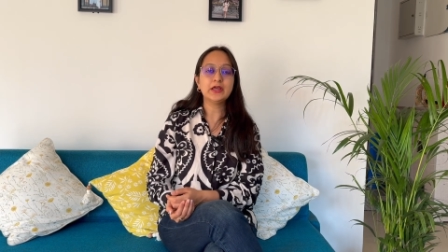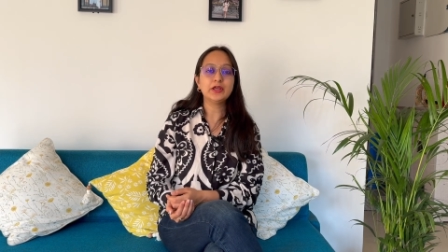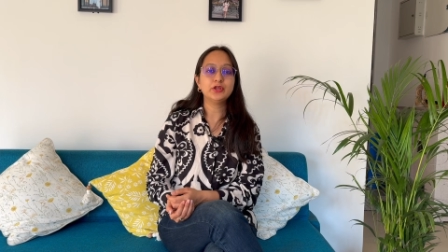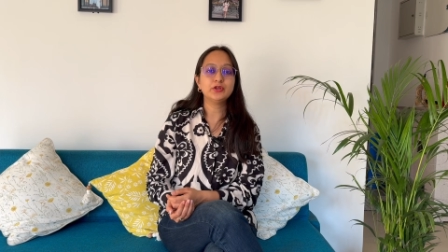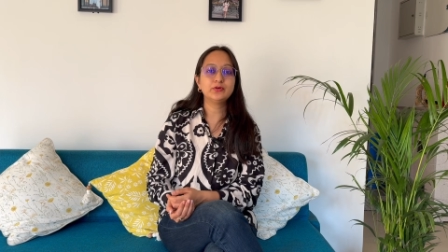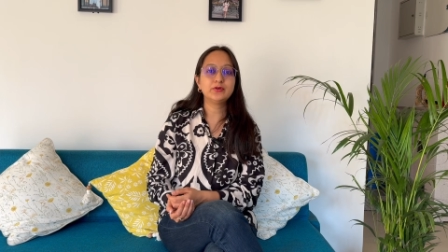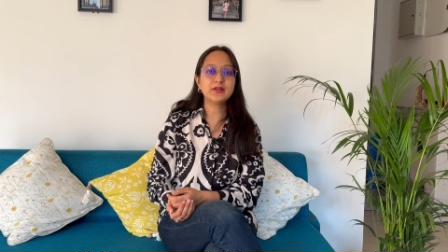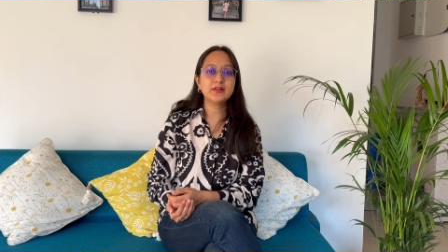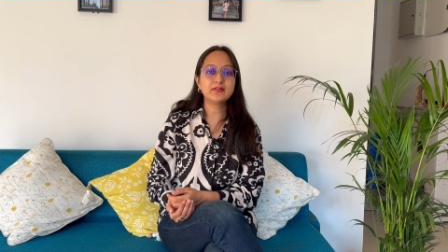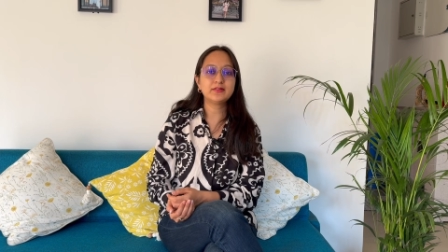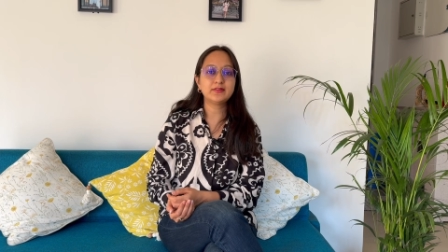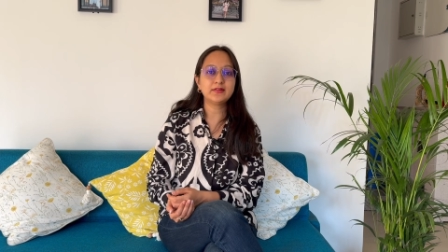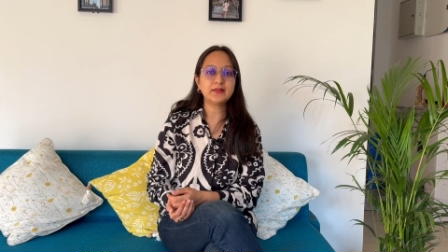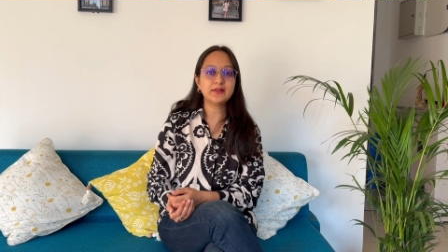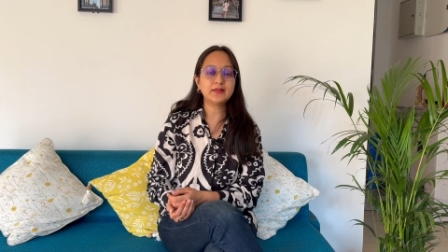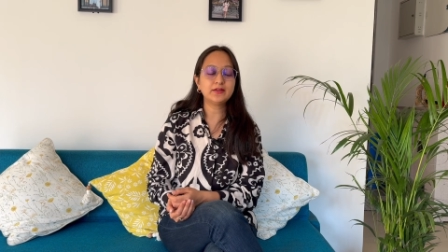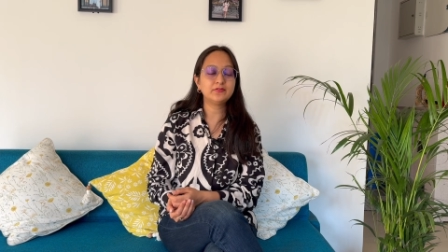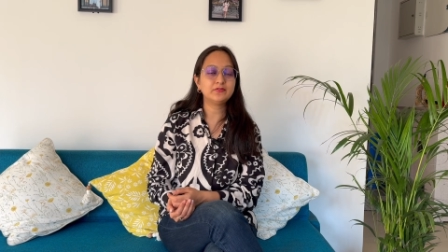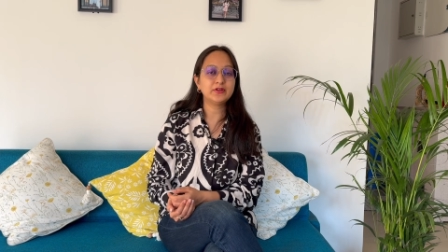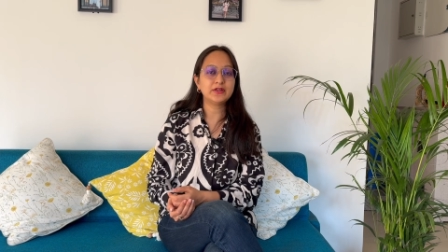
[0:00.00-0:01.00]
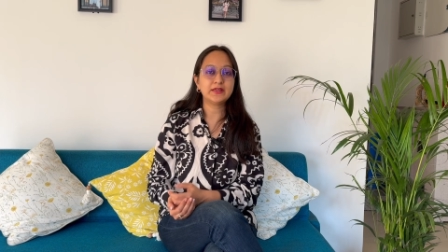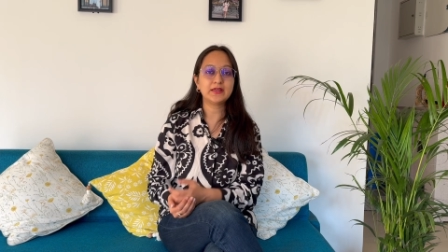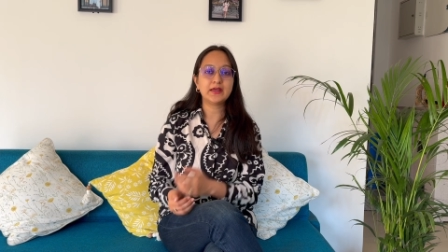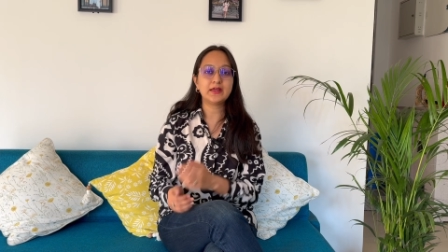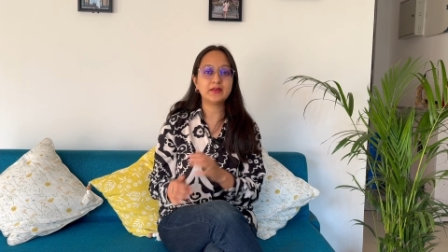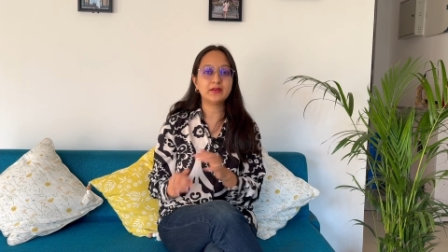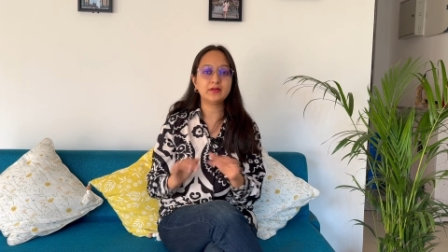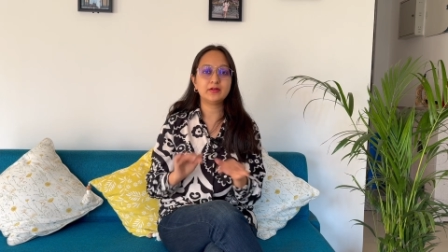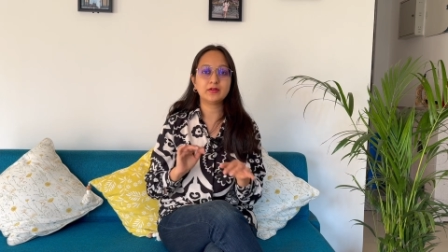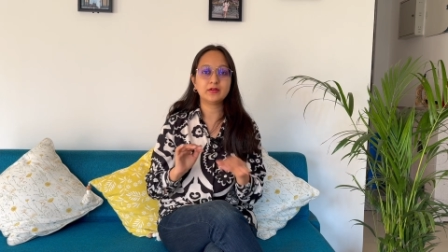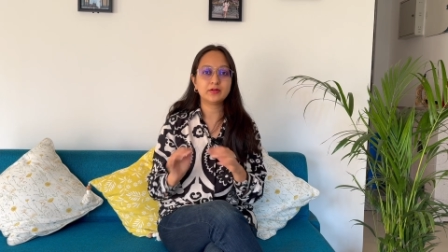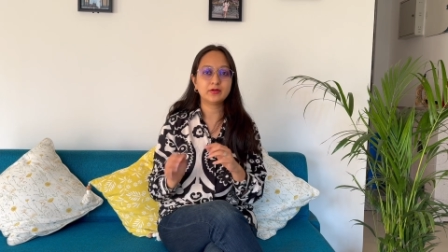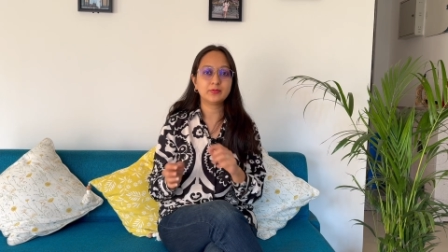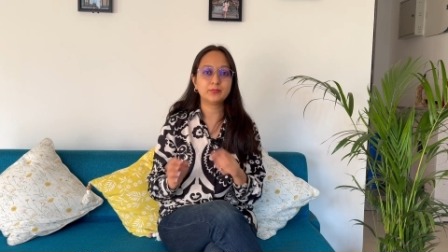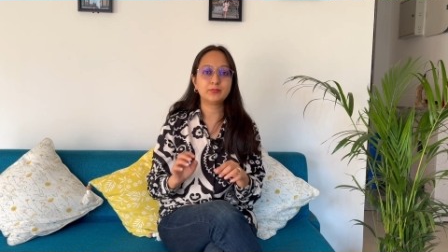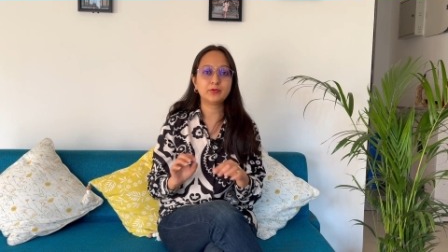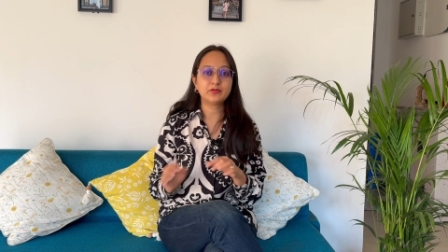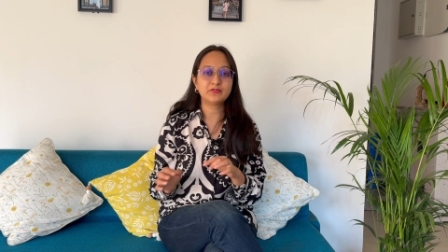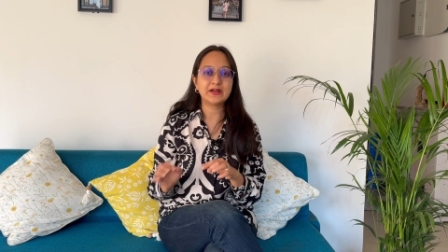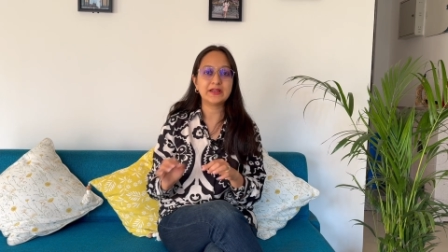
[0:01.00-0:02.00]
you can see we can
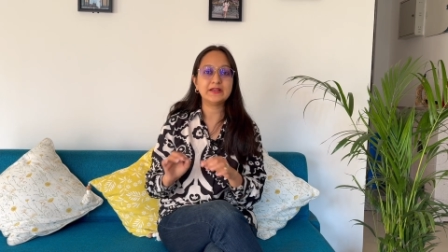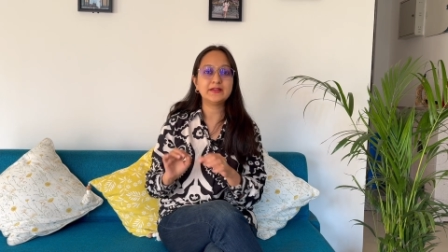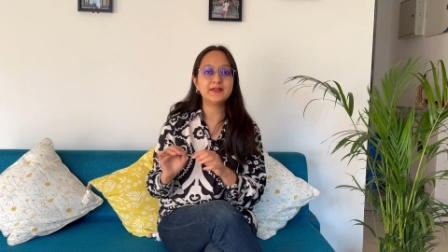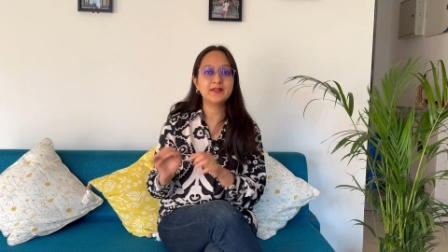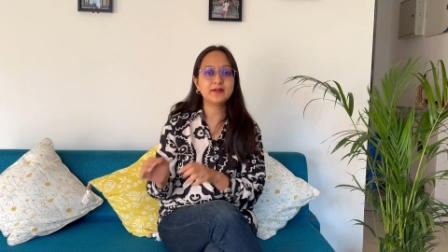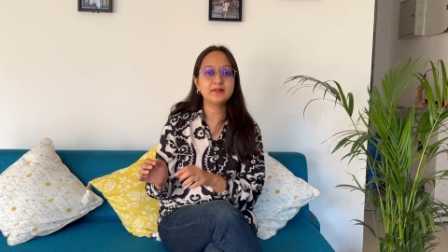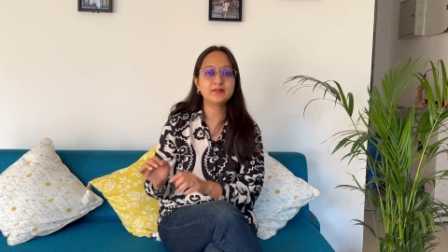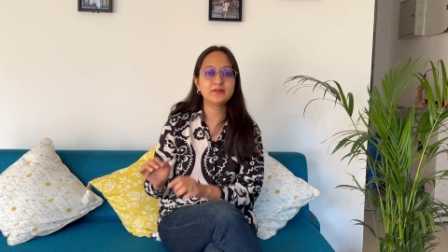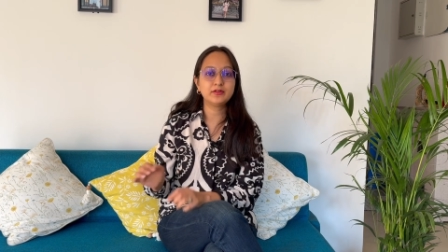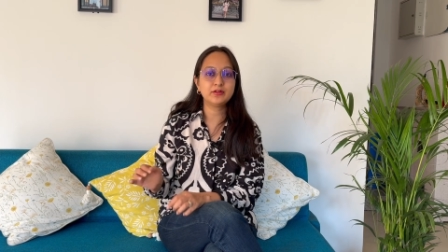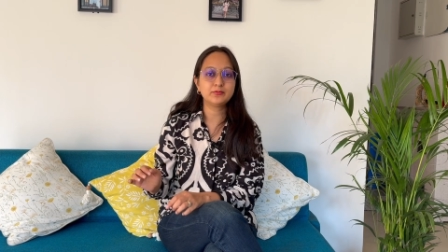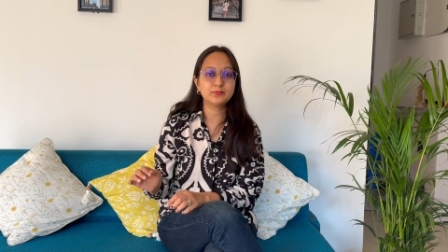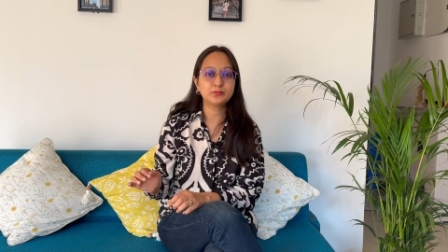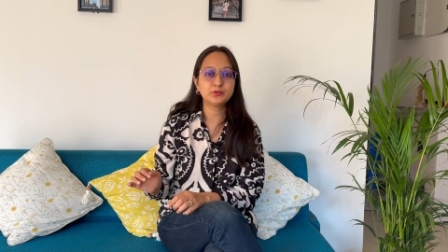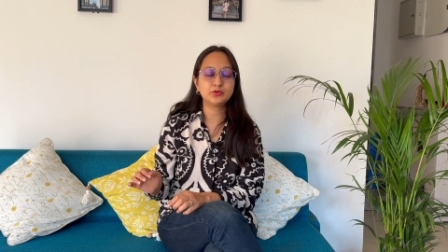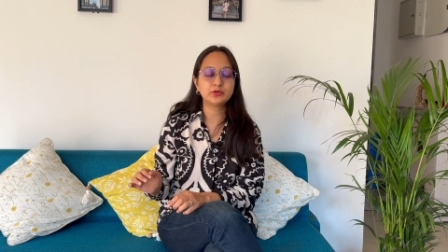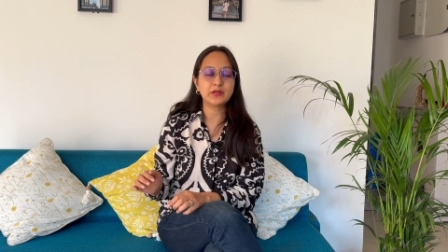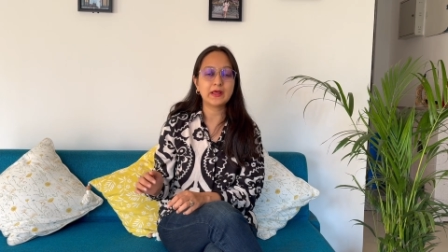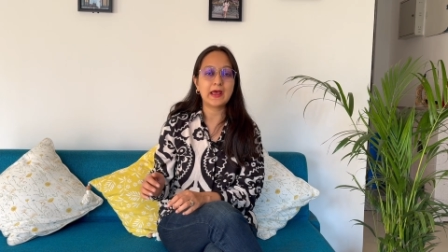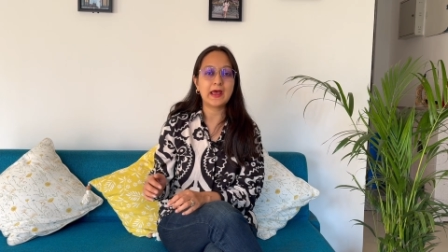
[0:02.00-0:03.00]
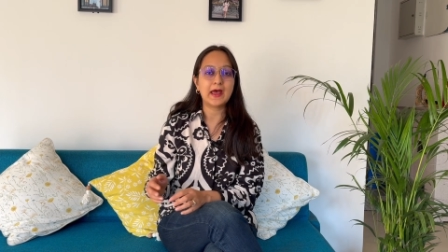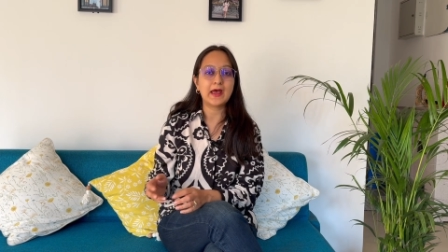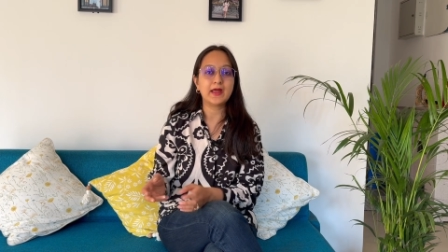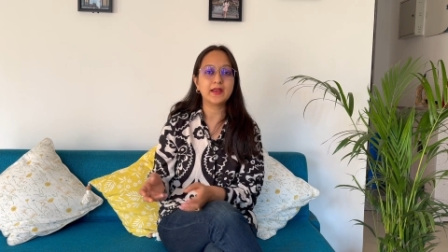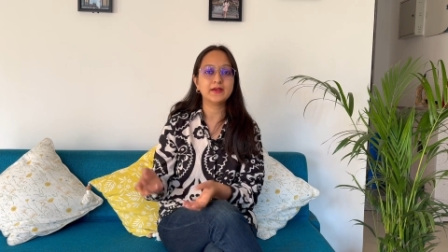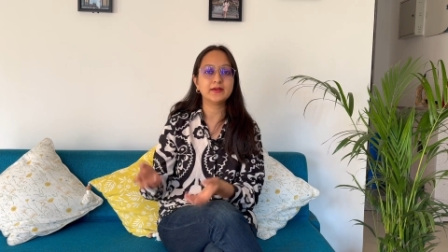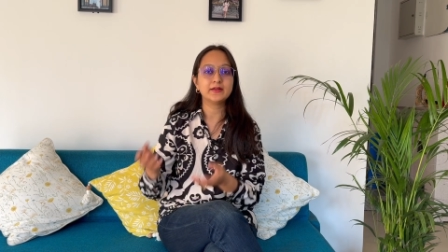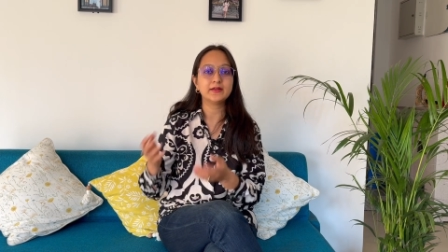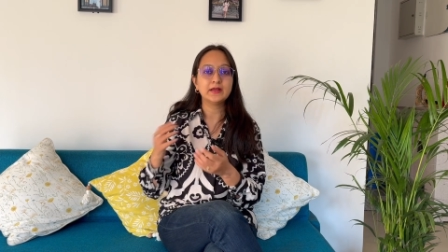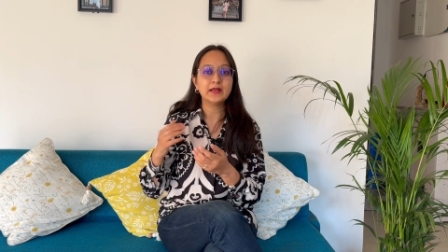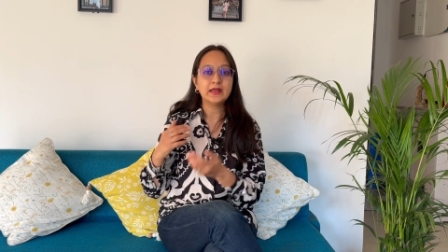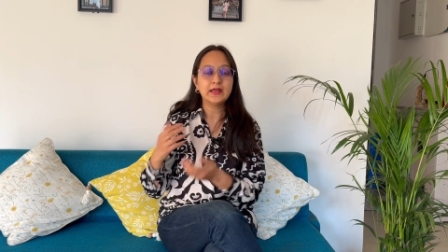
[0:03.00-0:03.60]
provide text input and